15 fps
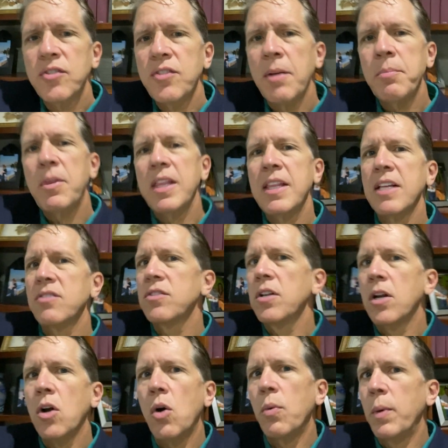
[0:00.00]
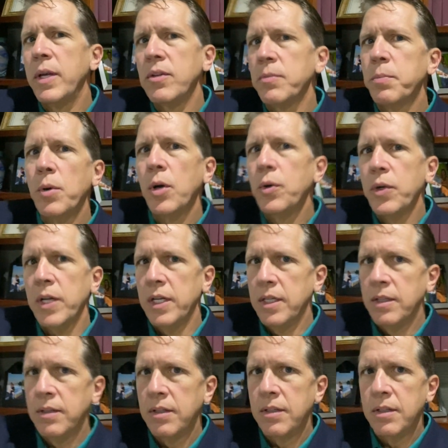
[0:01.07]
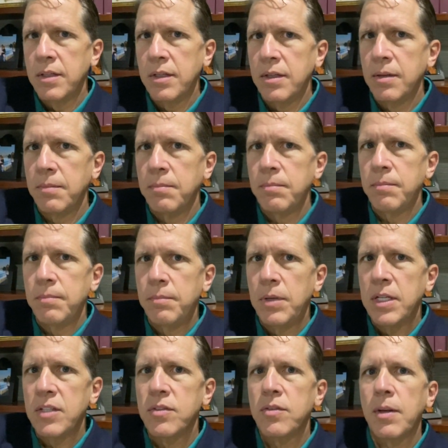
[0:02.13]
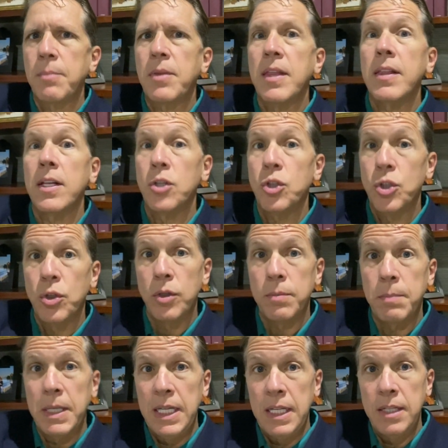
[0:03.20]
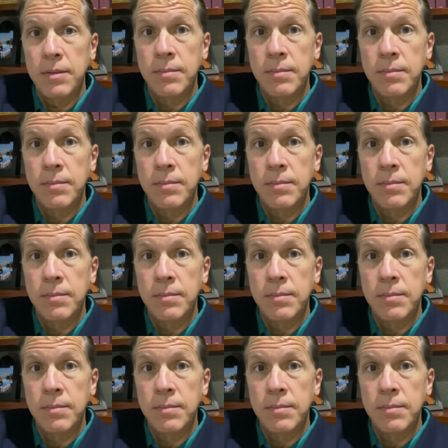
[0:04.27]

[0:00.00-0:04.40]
something that's not always broken, but it's something that should be.